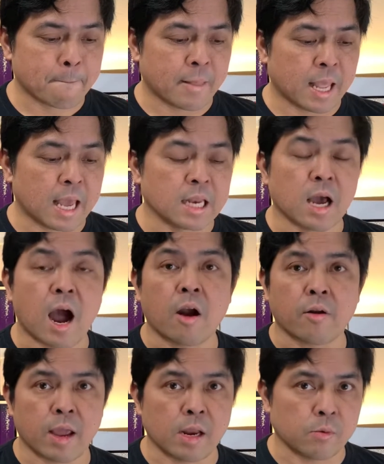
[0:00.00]
And
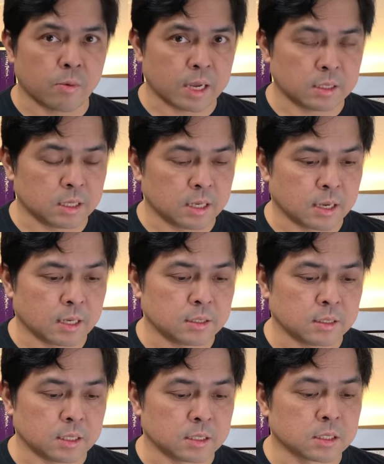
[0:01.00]
Arcane Rising, guys,
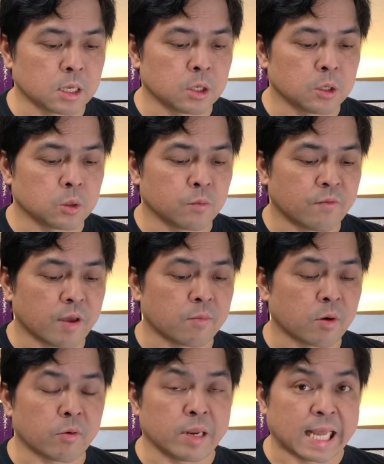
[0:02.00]
is
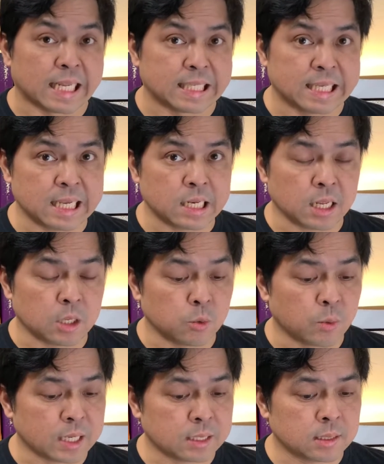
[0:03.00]
February 19 in
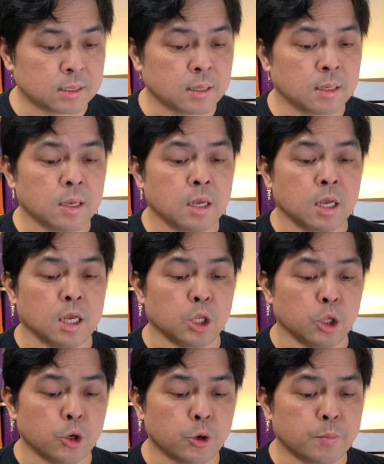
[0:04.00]
US. In
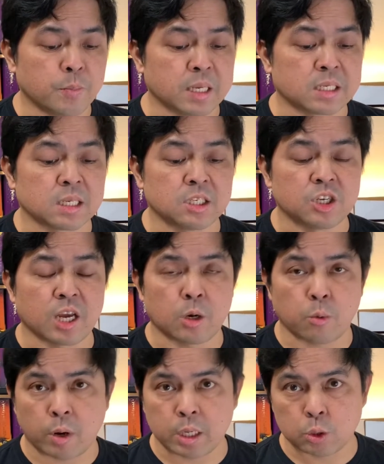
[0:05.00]
Europe, is
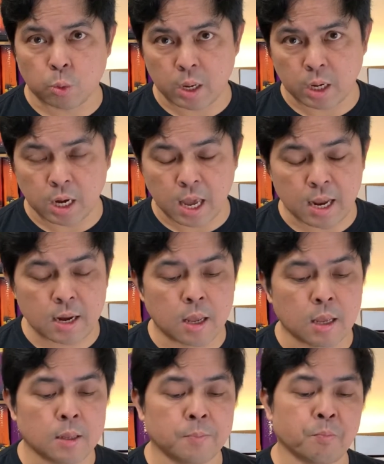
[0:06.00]
January 29.
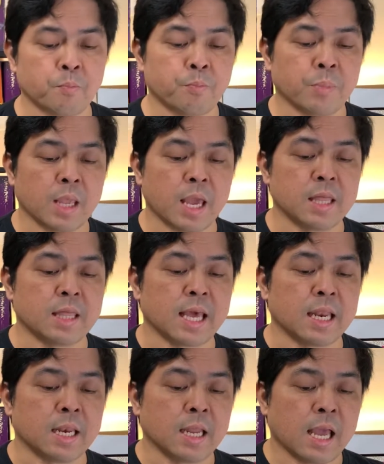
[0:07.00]
And
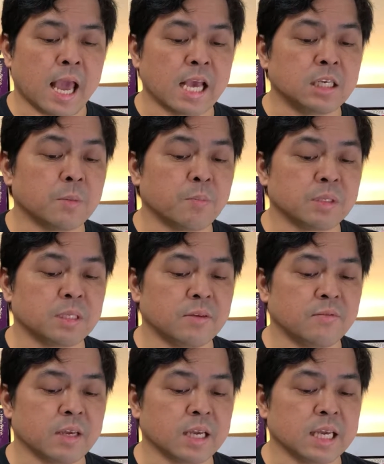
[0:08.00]
then Asia
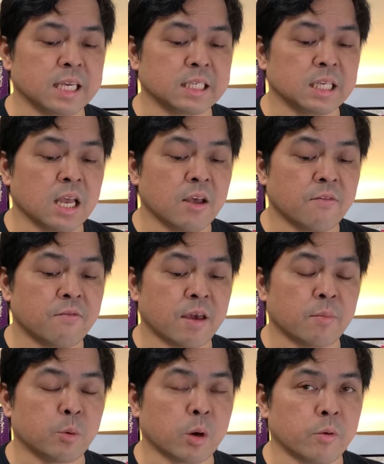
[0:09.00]
Pacific is
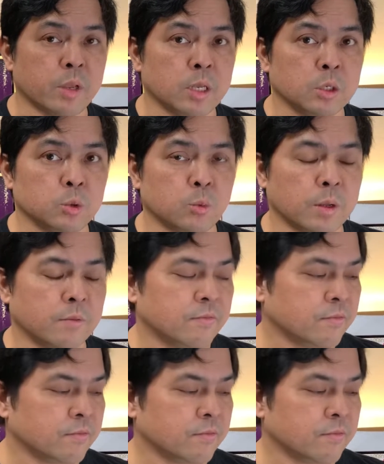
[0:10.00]
February 12.